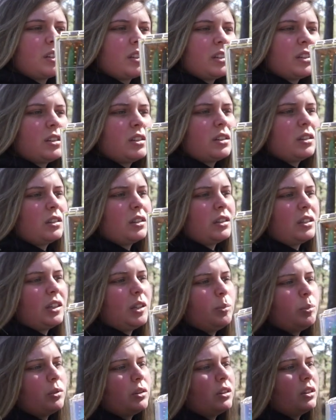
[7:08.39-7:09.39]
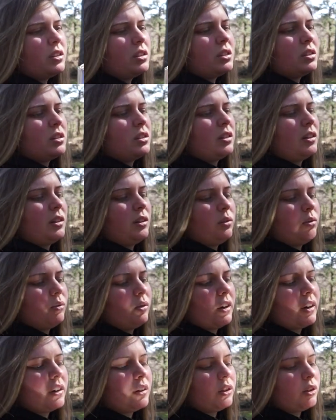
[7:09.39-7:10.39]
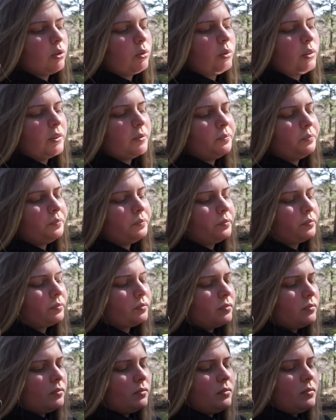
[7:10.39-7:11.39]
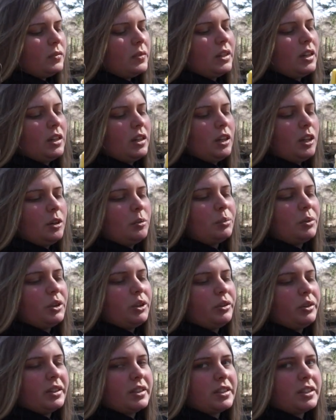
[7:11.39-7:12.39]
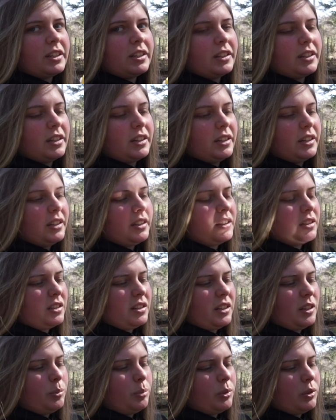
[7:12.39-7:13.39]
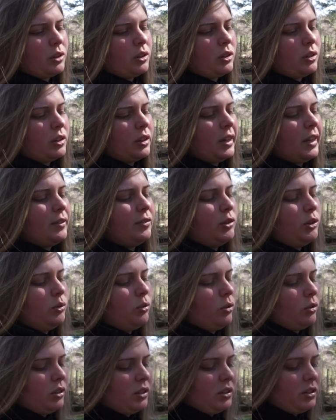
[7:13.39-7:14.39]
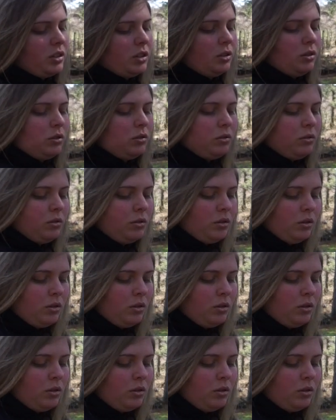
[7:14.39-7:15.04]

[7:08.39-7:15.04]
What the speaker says: This isn't the deep one. This is the regular one. But you can see that it is deeper if you wanted to.